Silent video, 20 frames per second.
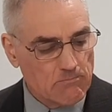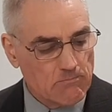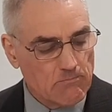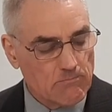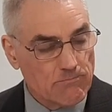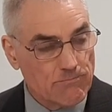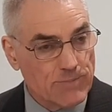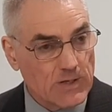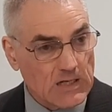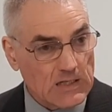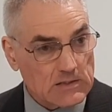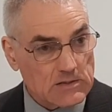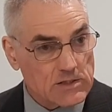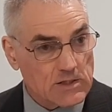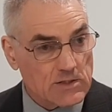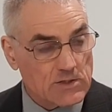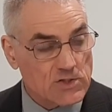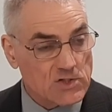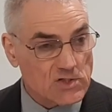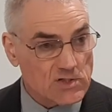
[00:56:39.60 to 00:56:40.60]

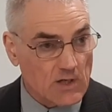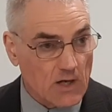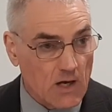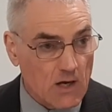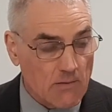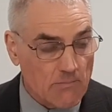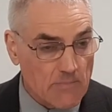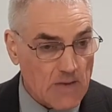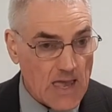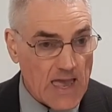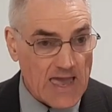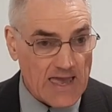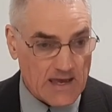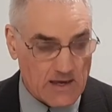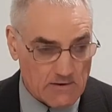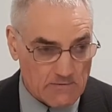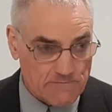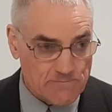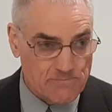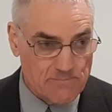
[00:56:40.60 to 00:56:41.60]
but some
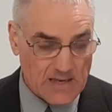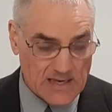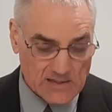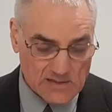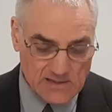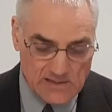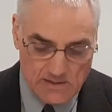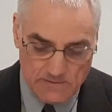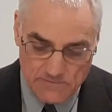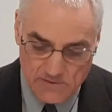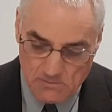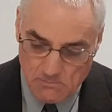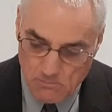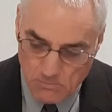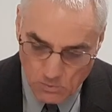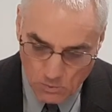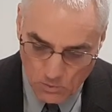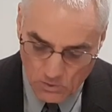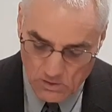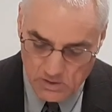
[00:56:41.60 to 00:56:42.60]
have been given
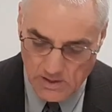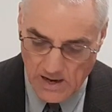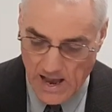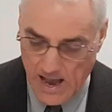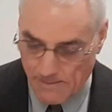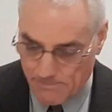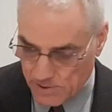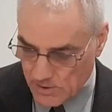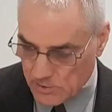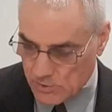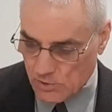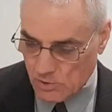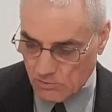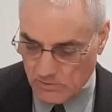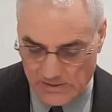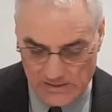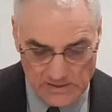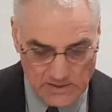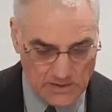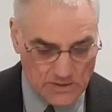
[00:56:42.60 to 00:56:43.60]
more
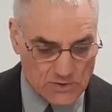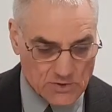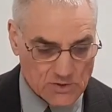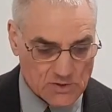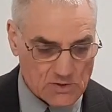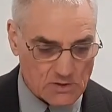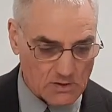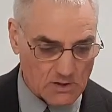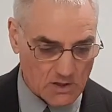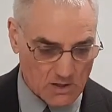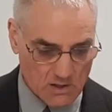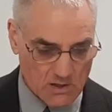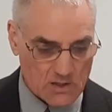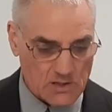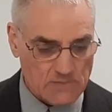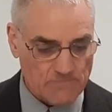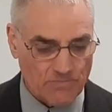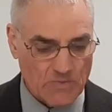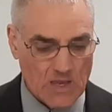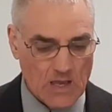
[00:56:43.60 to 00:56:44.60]
opportunities to
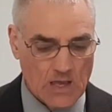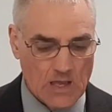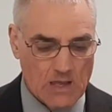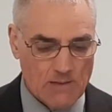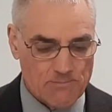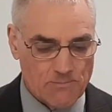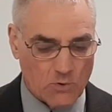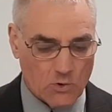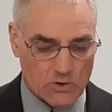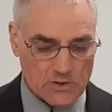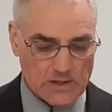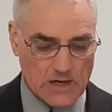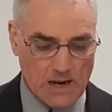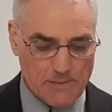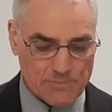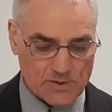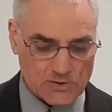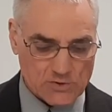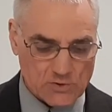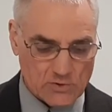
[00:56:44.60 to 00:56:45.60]
learn, more
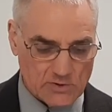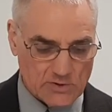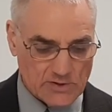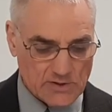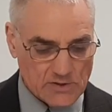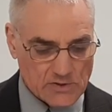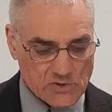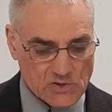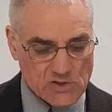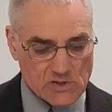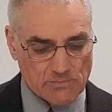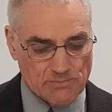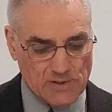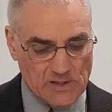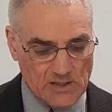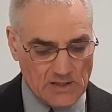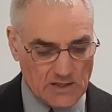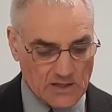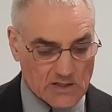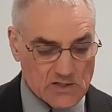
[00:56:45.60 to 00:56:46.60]
opportunities to
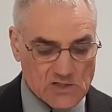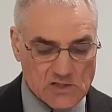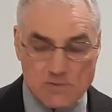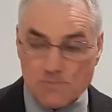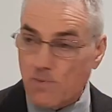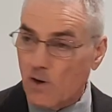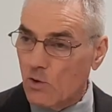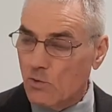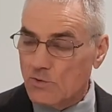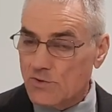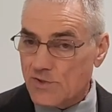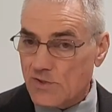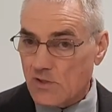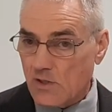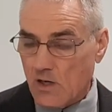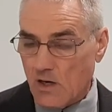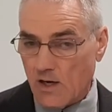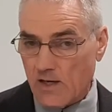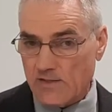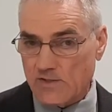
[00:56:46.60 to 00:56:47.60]
be exposed to
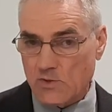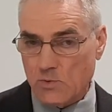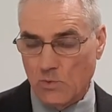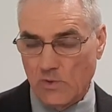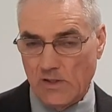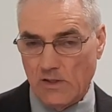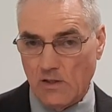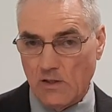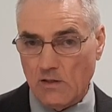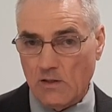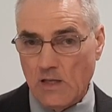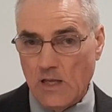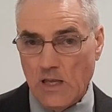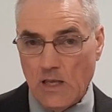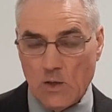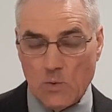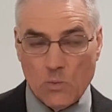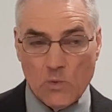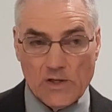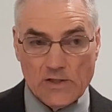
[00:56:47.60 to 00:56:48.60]
God's will.
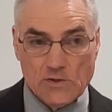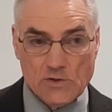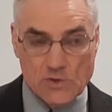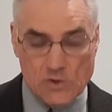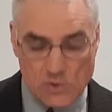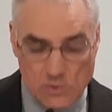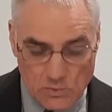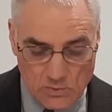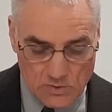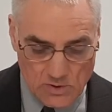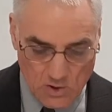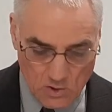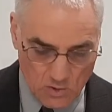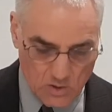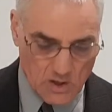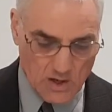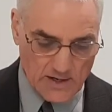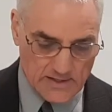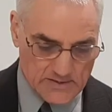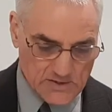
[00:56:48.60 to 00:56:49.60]
We do know
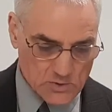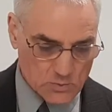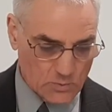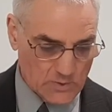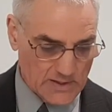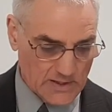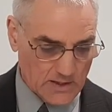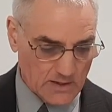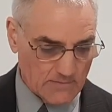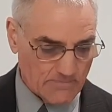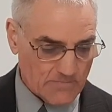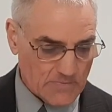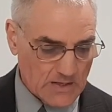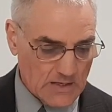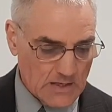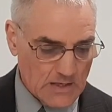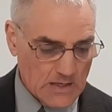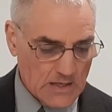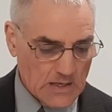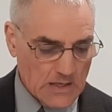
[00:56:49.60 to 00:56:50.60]
God's will.
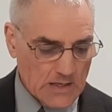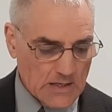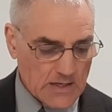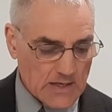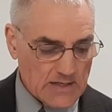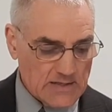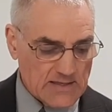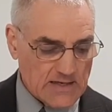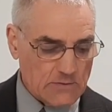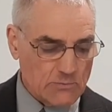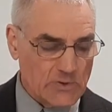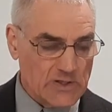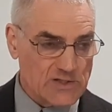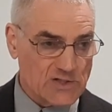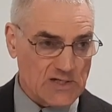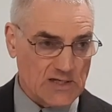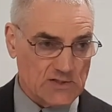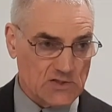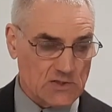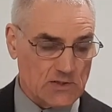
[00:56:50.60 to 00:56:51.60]
And then we
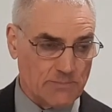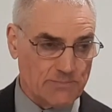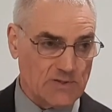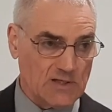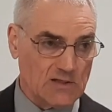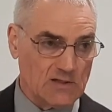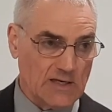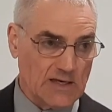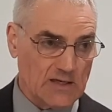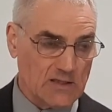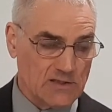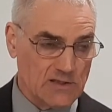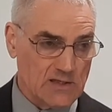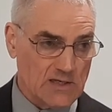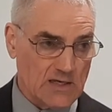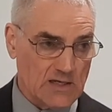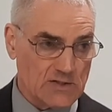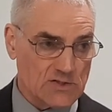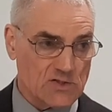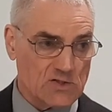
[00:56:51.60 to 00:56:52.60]
say something like
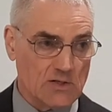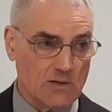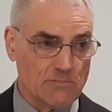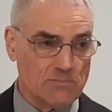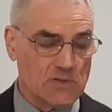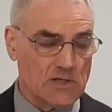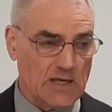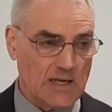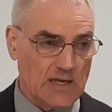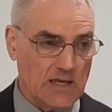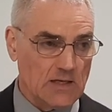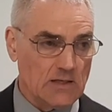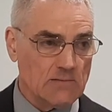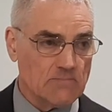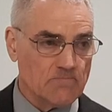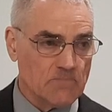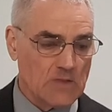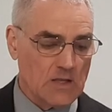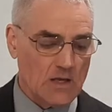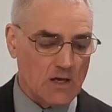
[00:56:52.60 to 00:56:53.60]
this
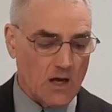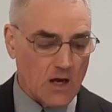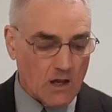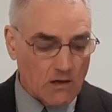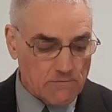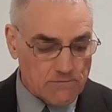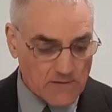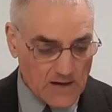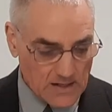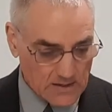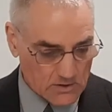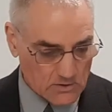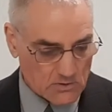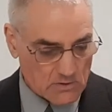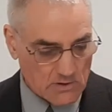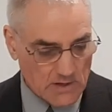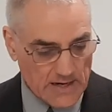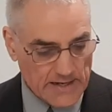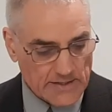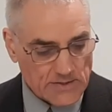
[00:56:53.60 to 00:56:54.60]
someday I'll follow
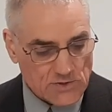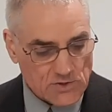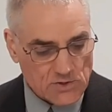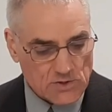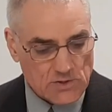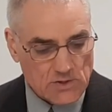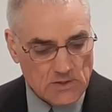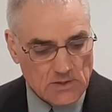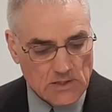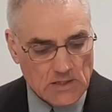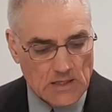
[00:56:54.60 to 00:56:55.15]
Christ,